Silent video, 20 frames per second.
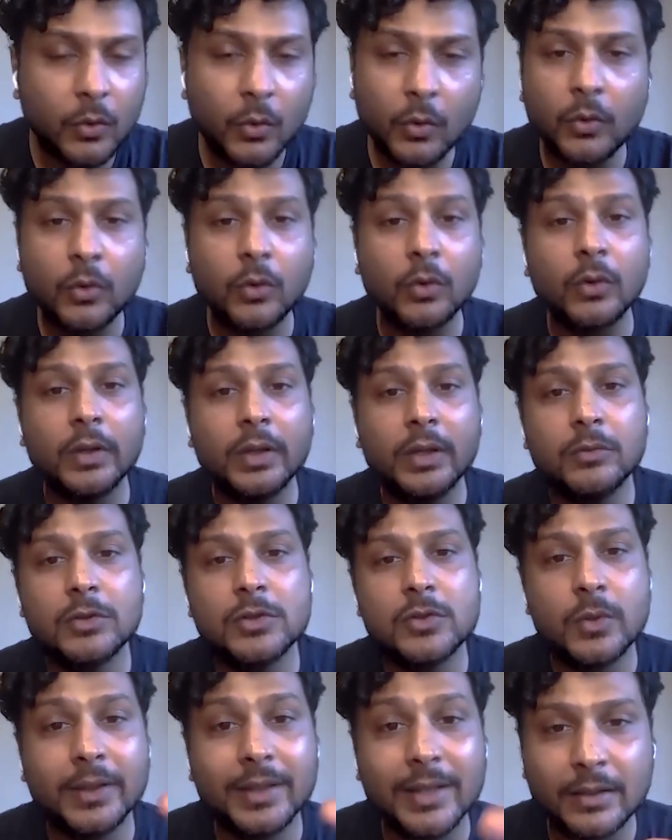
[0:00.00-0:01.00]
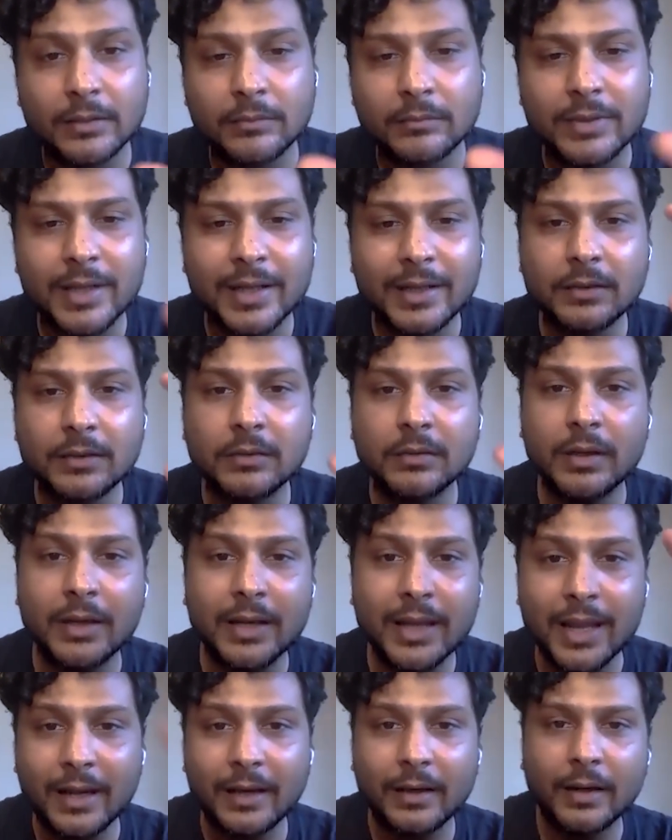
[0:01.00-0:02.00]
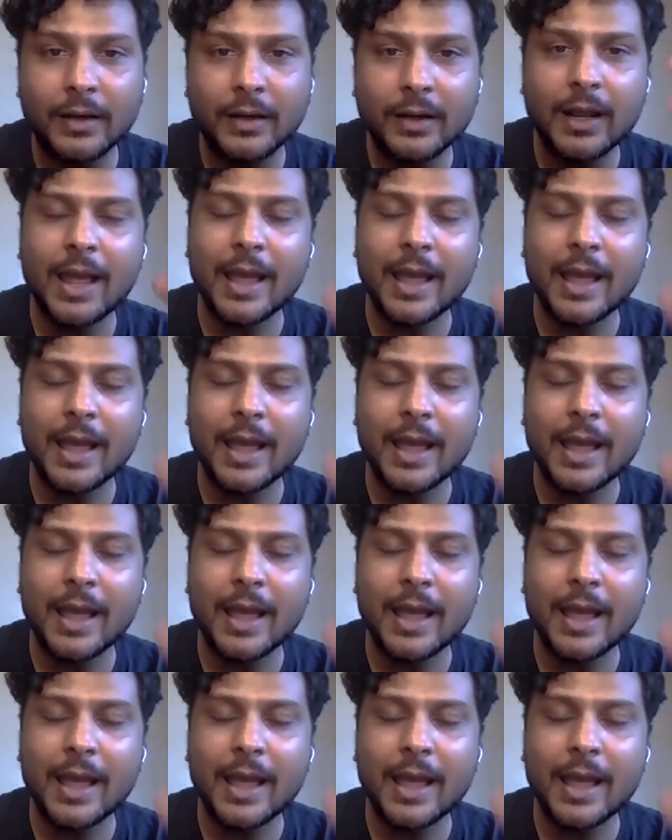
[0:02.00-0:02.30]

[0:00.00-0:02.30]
no, no. He was doing that. Amateur that real, nights.